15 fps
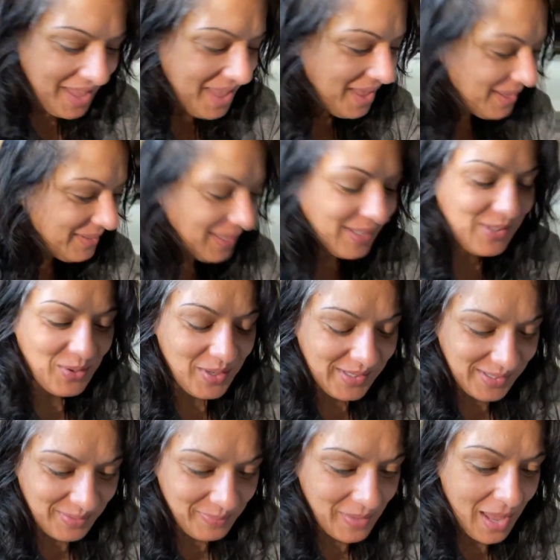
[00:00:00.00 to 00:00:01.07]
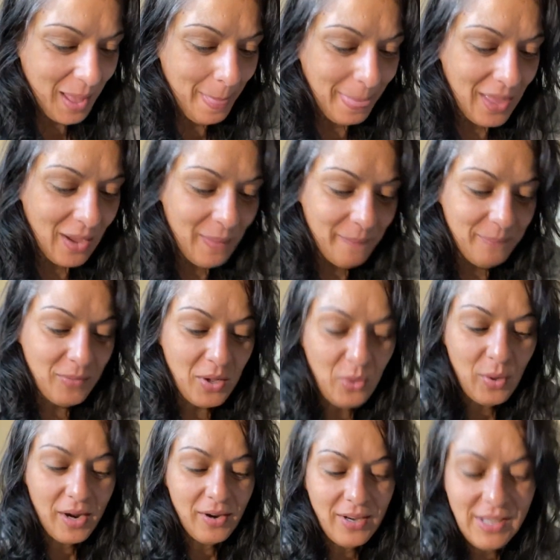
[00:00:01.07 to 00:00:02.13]
That's awesome.
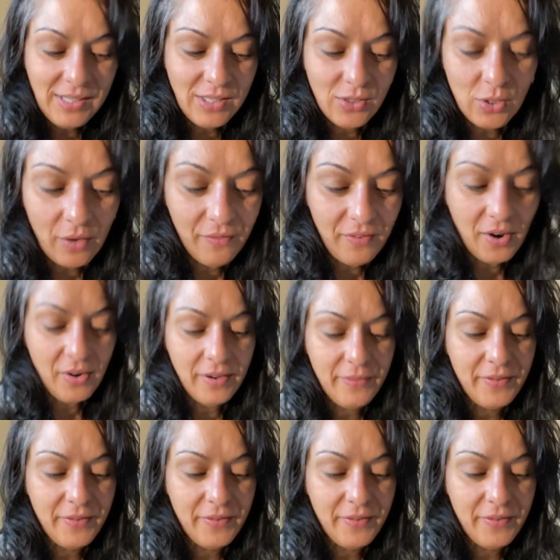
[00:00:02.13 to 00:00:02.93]
Aquariuses are very,